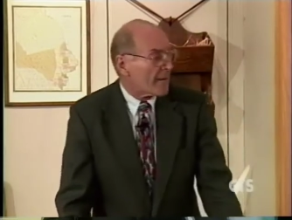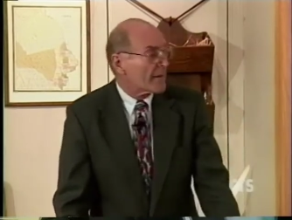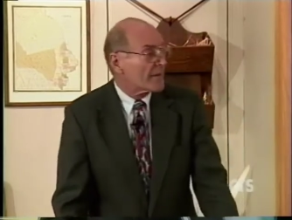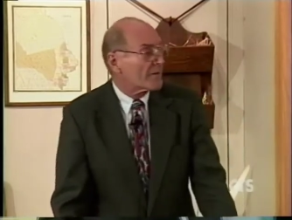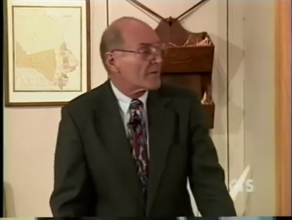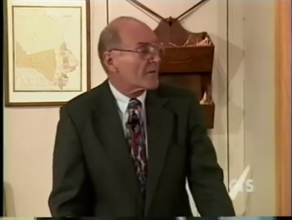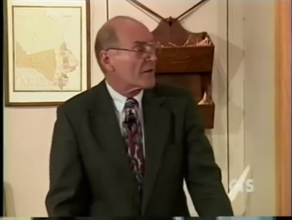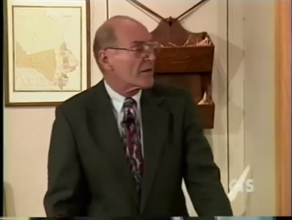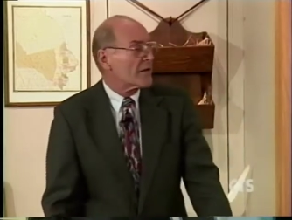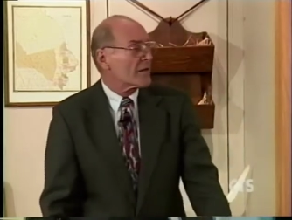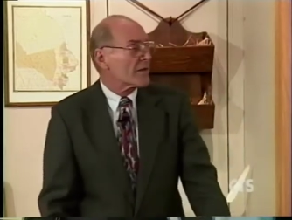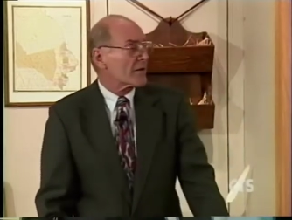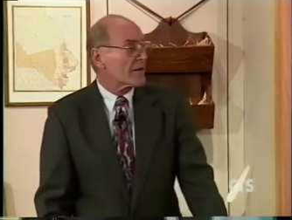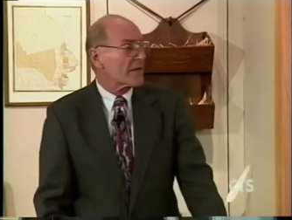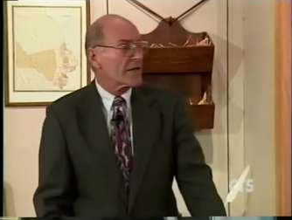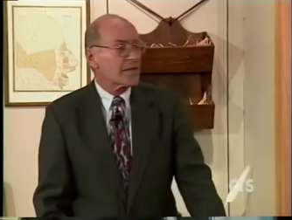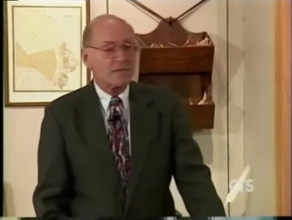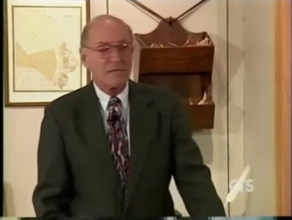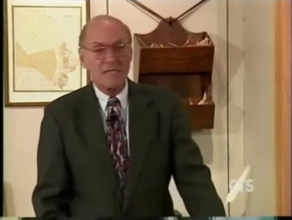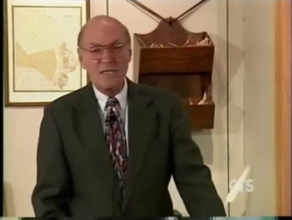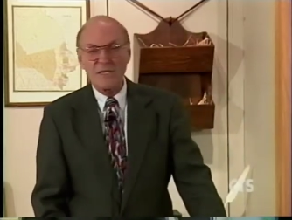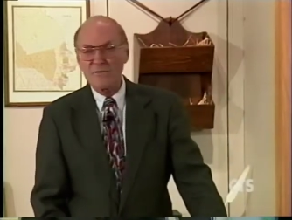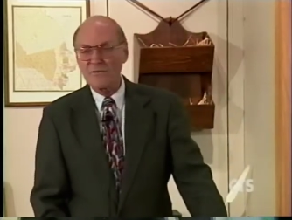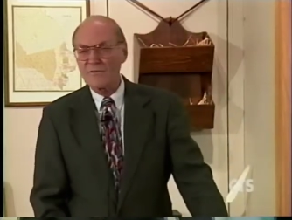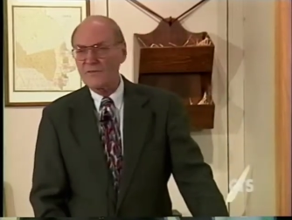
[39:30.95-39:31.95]
In the year
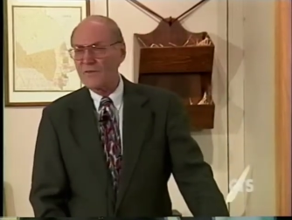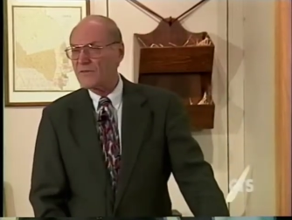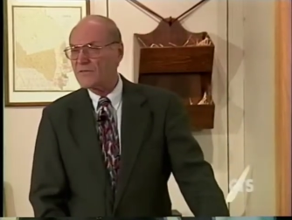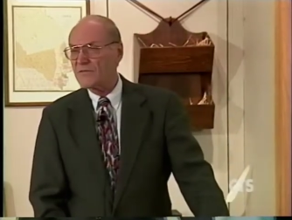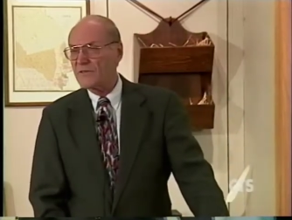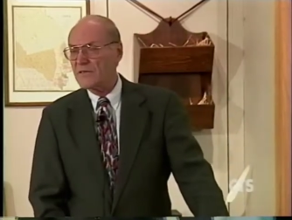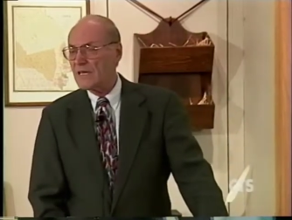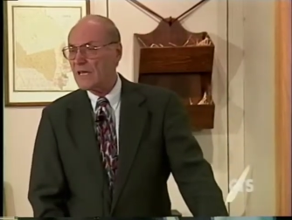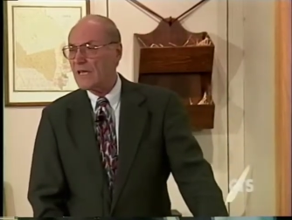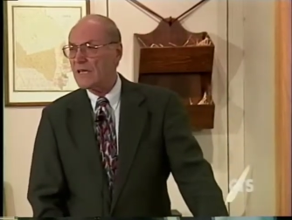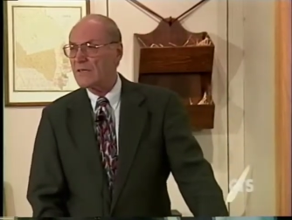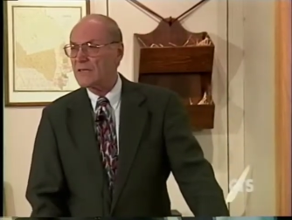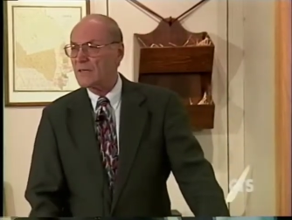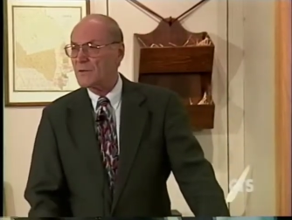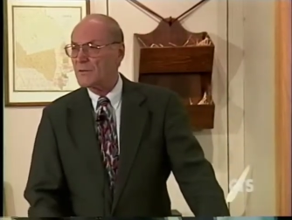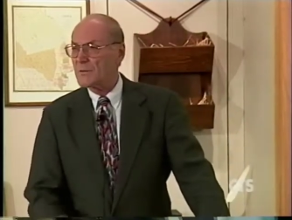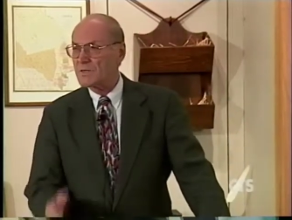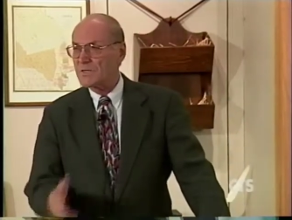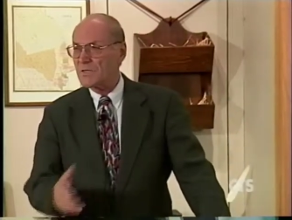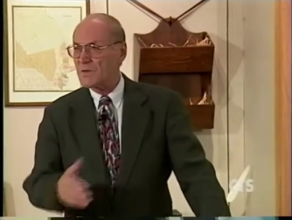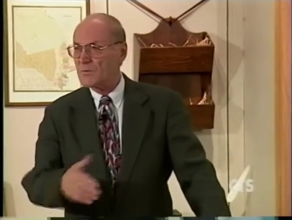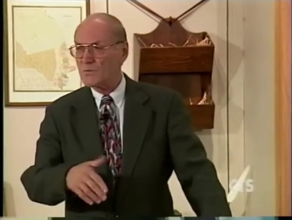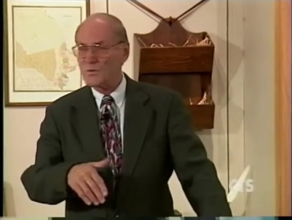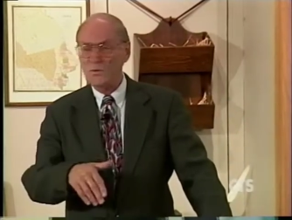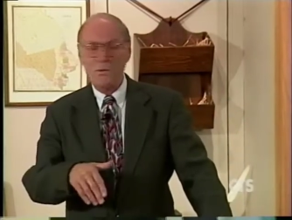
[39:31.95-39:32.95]
1858, there were
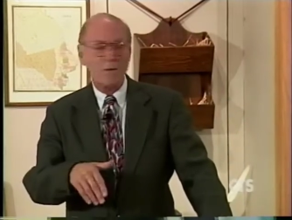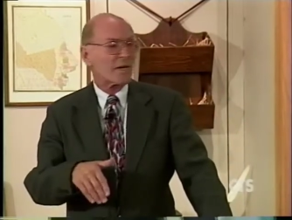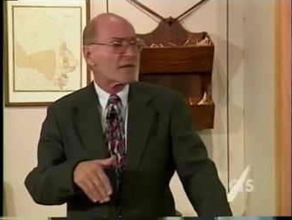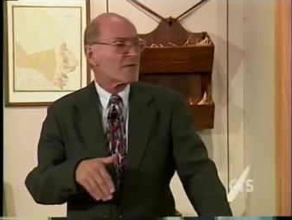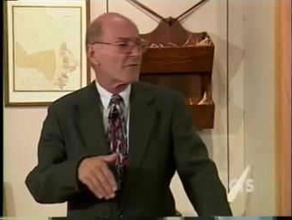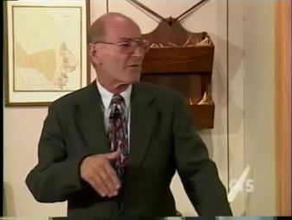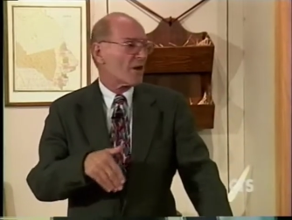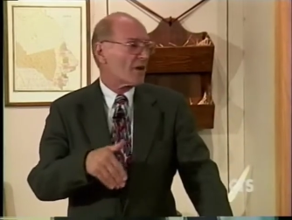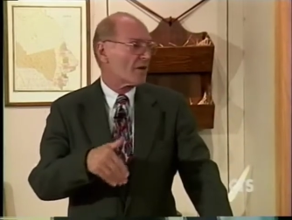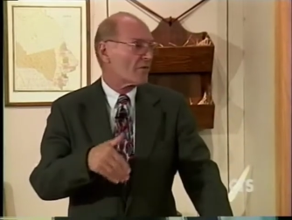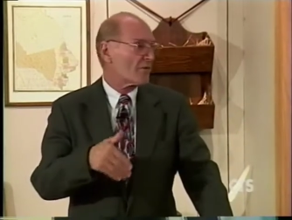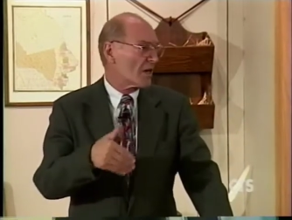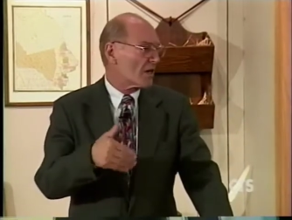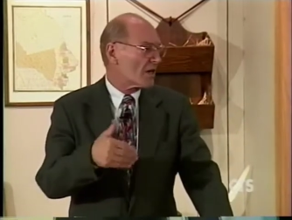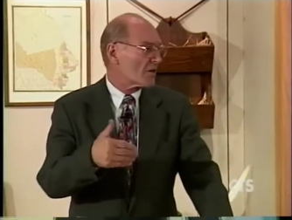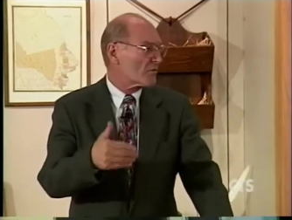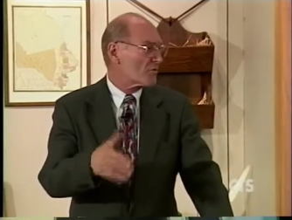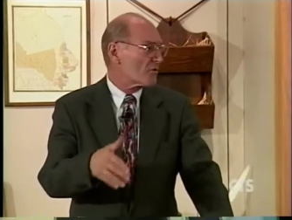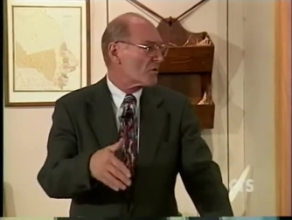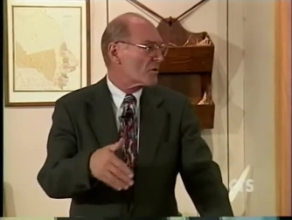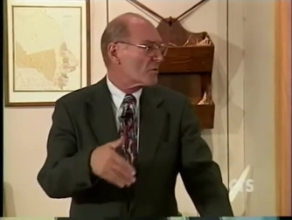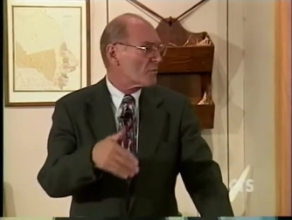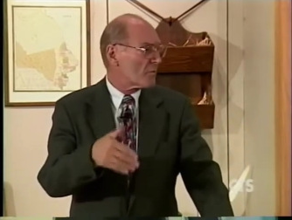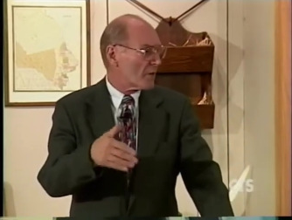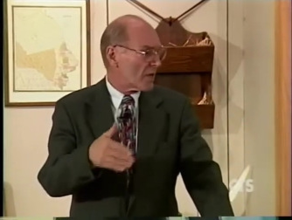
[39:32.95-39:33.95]
some
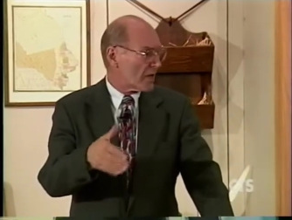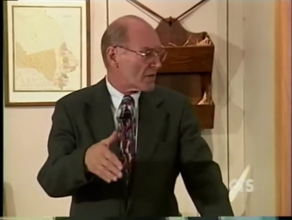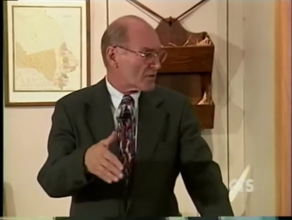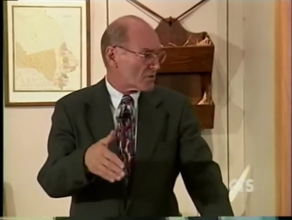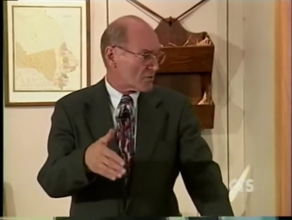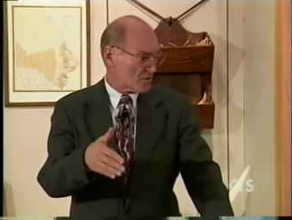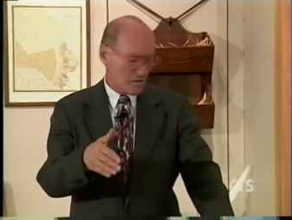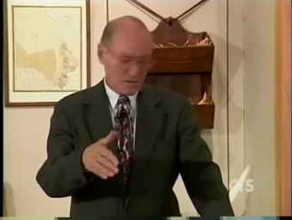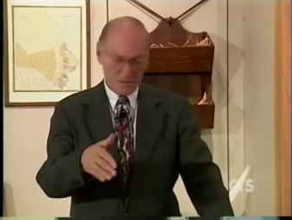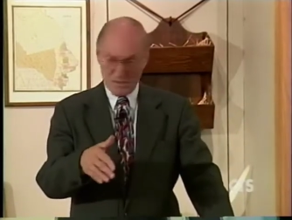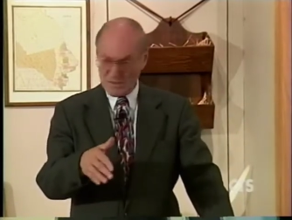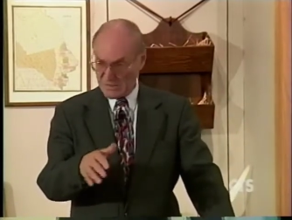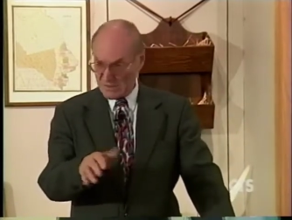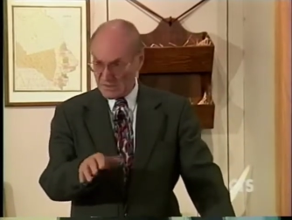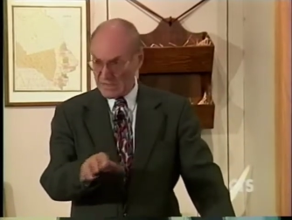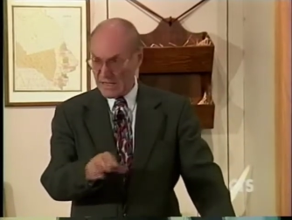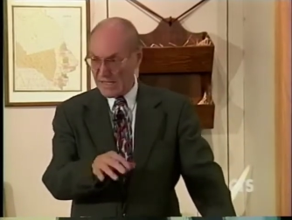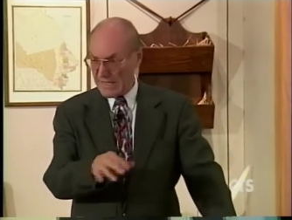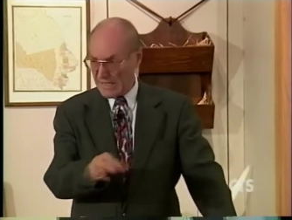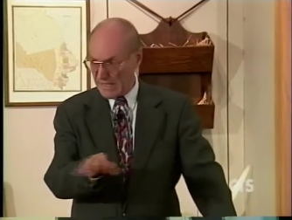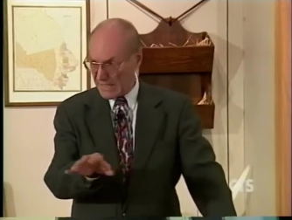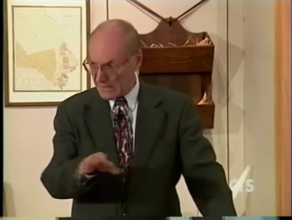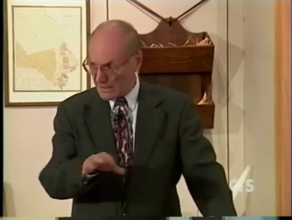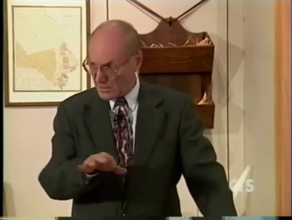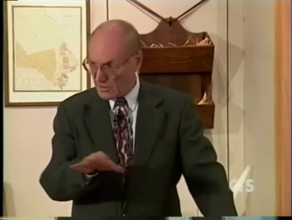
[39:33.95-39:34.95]
2,500 patients that
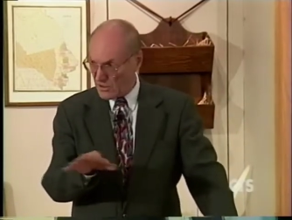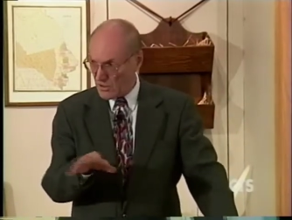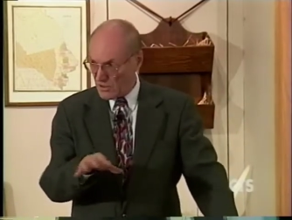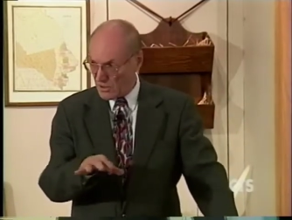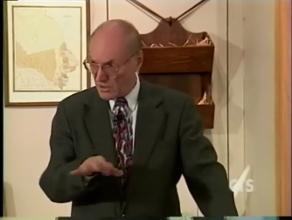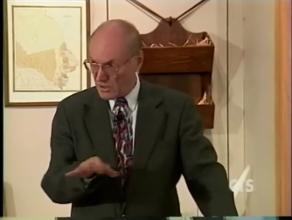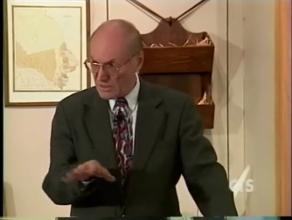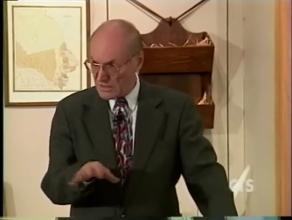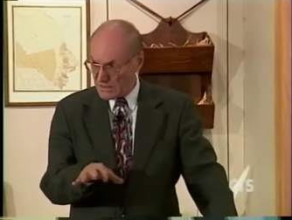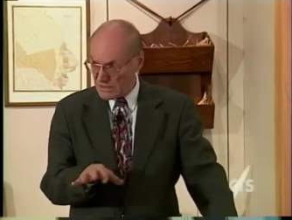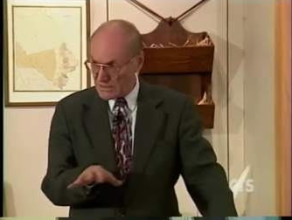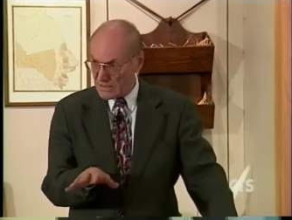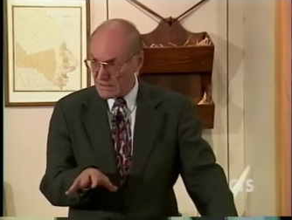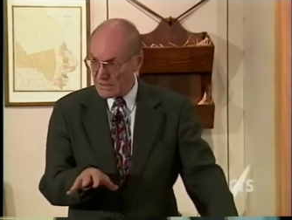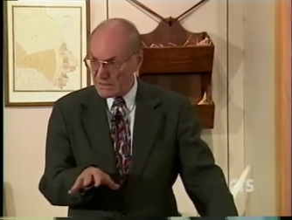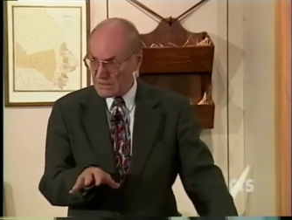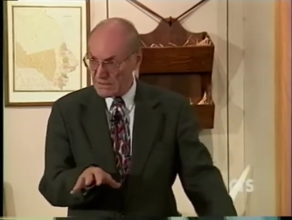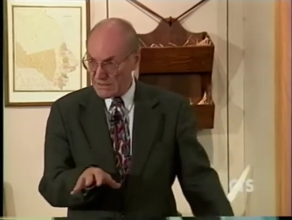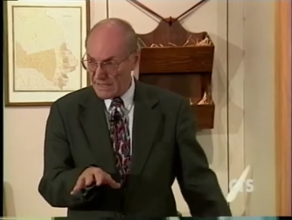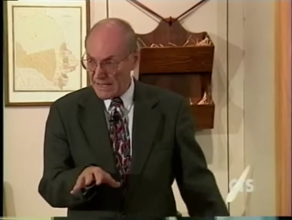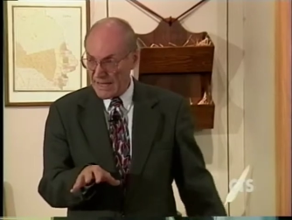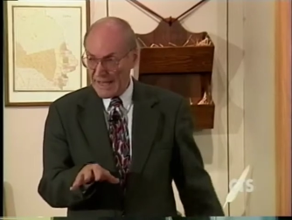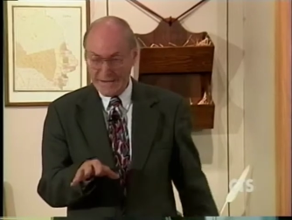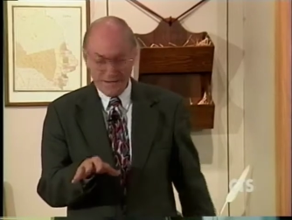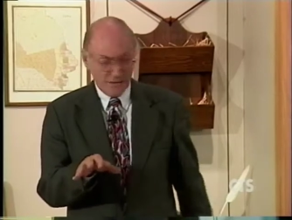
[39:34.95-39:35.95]
they had logged
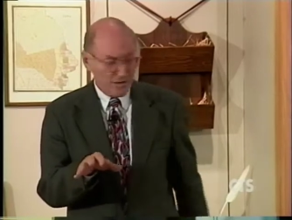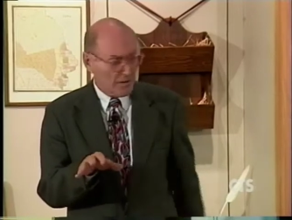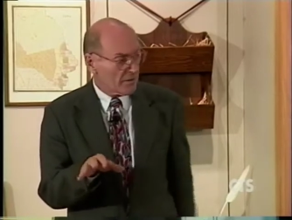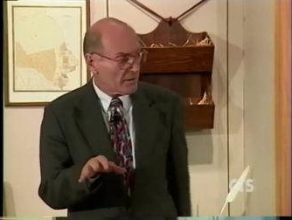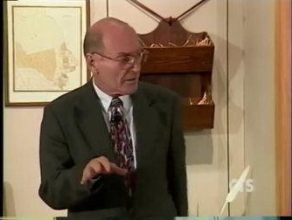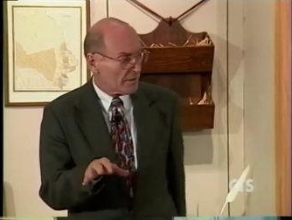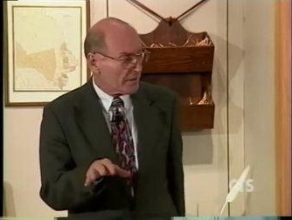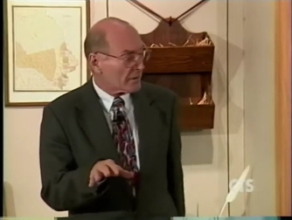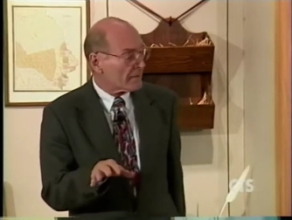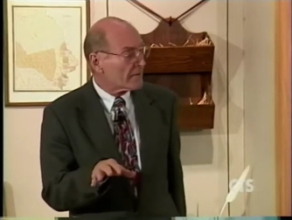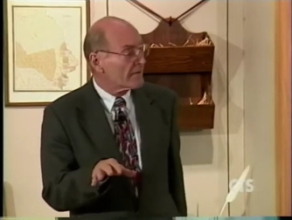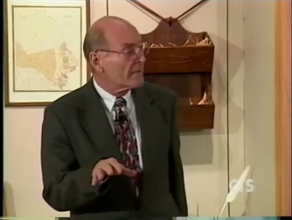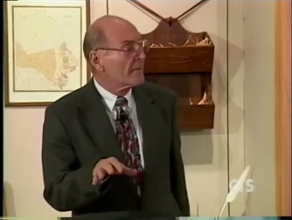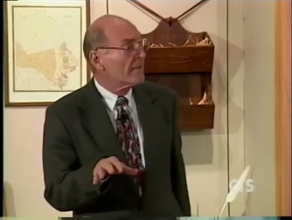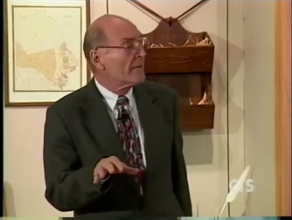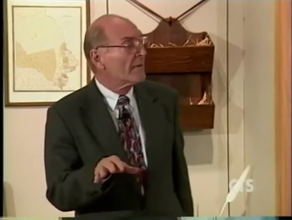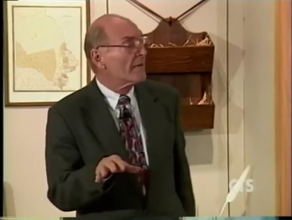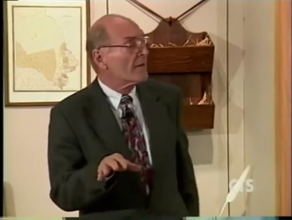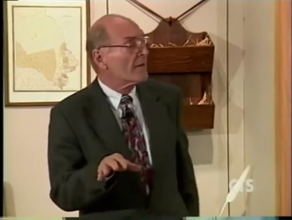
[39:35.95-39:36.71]
in that year